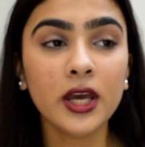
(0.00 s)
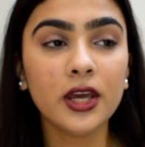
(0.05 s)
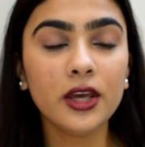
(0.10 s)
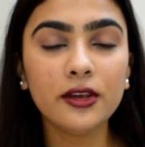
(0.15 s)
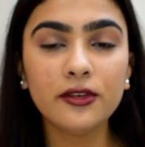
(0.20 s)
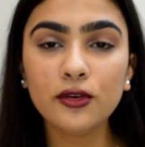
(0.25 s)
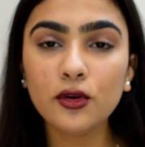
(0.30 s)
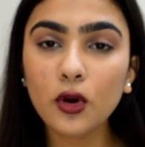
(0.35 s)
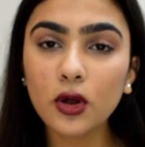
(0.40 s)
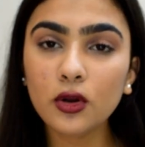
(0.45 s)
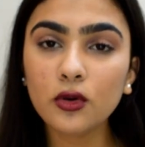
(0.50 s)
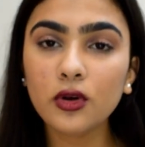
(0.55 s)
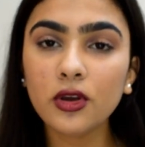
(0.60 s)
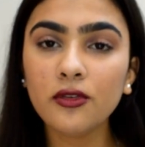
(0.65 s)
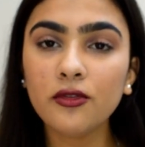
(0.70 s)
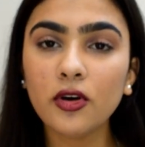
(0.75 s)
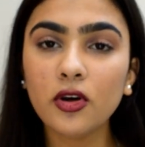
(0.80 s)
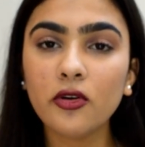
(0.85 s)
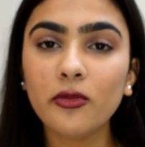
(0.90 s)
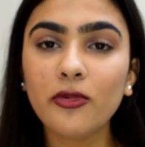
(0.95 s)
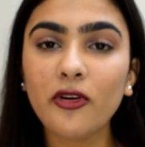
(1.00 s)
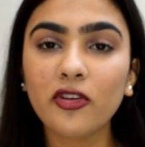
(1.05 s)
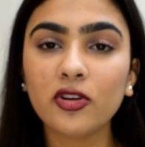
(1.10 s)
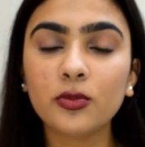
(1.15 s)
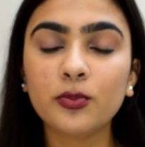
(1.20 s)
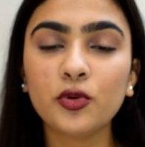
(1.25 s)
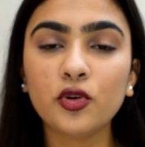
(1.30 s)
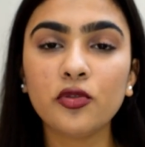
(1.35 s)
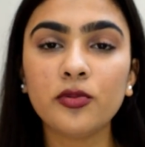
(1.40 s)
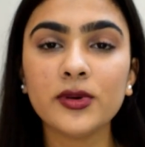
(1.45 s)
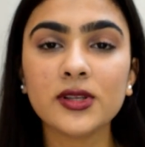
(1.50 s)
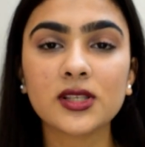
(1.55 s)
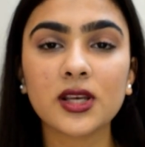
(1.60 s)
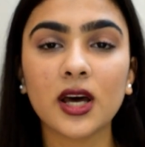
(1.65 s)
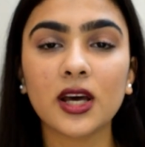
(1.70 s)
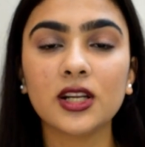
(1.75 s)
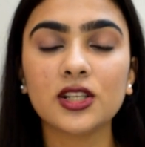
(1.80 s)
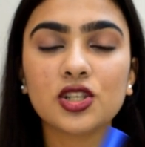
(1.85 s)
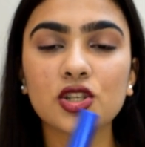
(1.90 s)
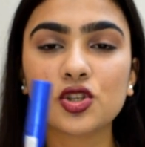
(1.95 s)
If you are looking for a waterproof
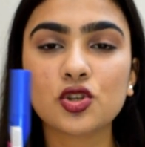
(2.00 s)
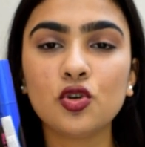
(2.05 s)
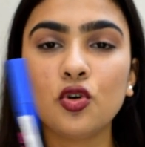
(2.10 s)
mascara, just